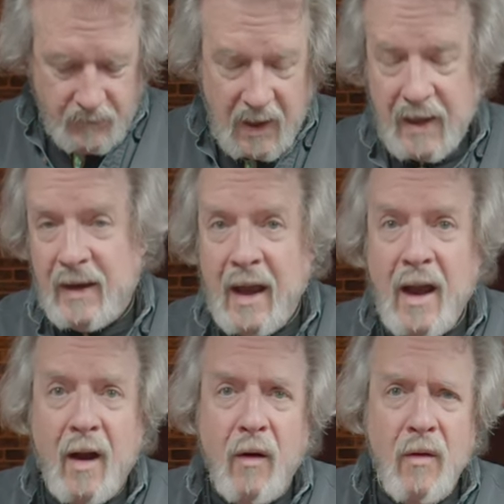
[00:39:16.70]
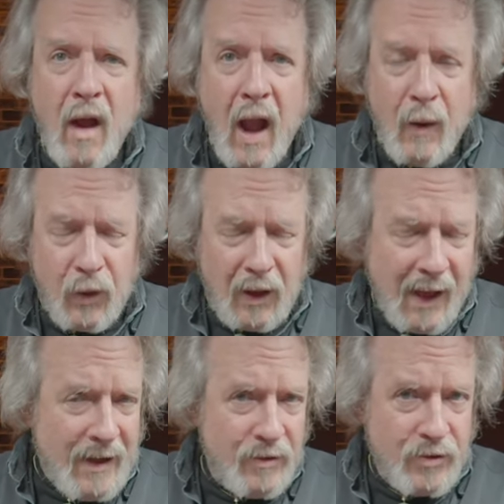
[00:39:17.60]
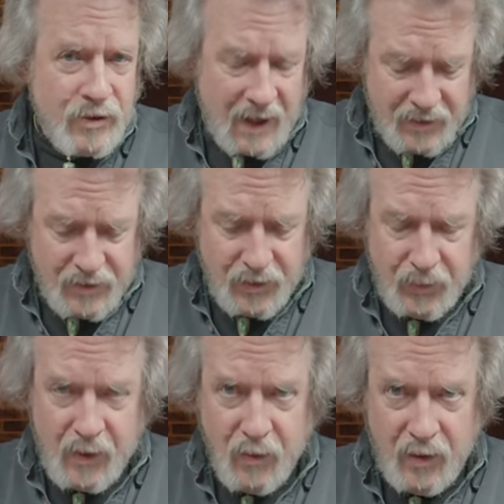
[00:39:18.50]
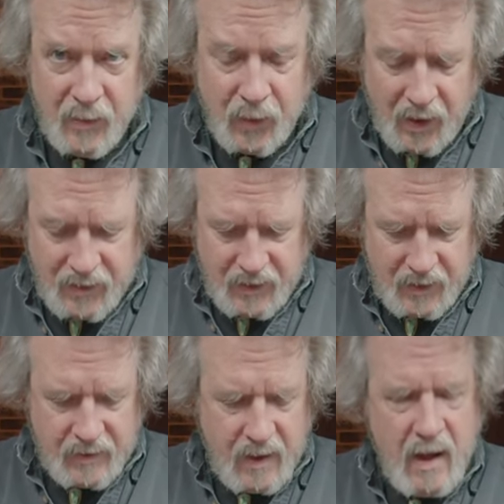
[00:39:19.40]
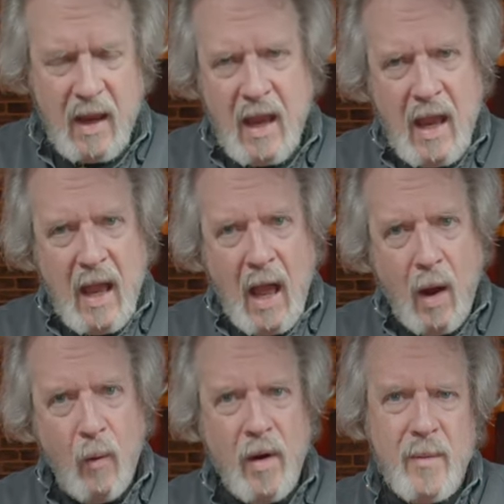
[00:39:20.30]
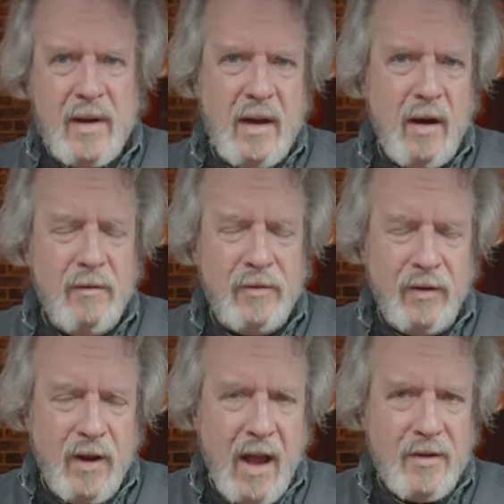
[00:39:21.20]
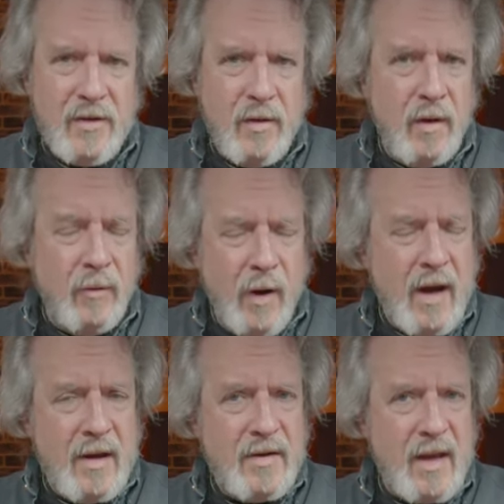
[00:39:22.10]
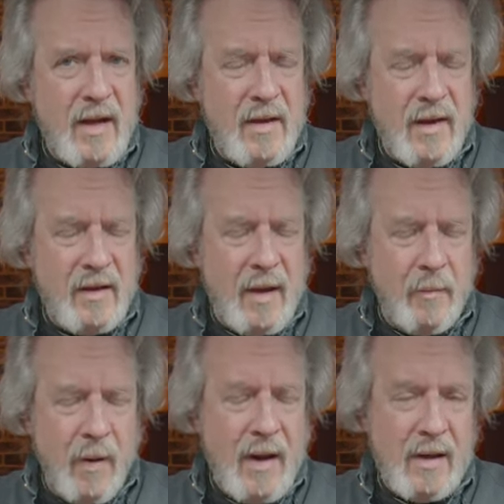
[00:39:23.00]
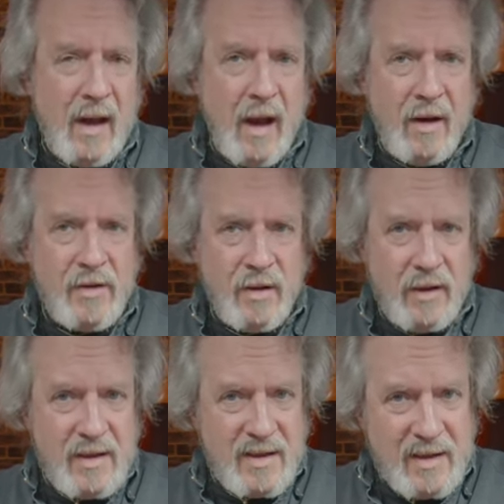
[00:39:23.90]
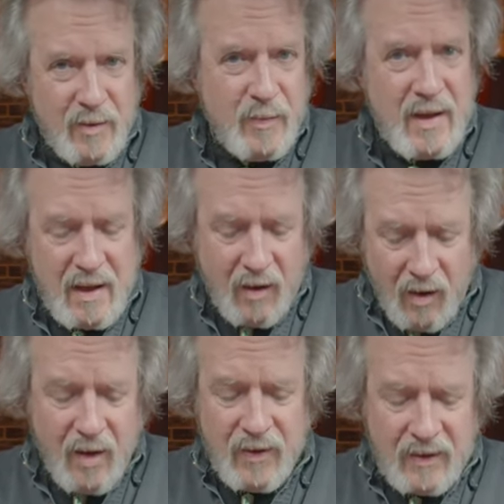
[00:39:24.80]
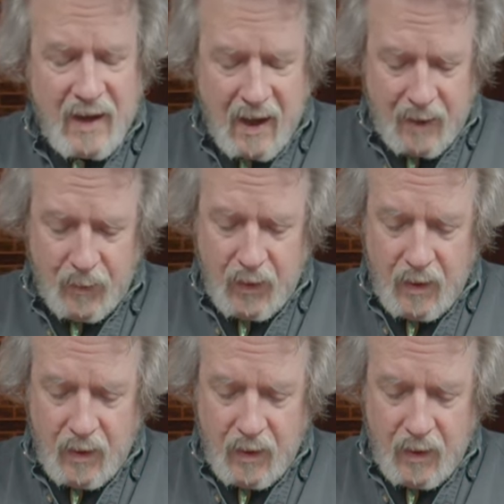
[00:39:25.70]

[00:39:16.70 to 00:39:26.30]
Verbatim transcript: and now I would like to test the recording process. I want to be careful not to erase anything that might actually still be on the tape.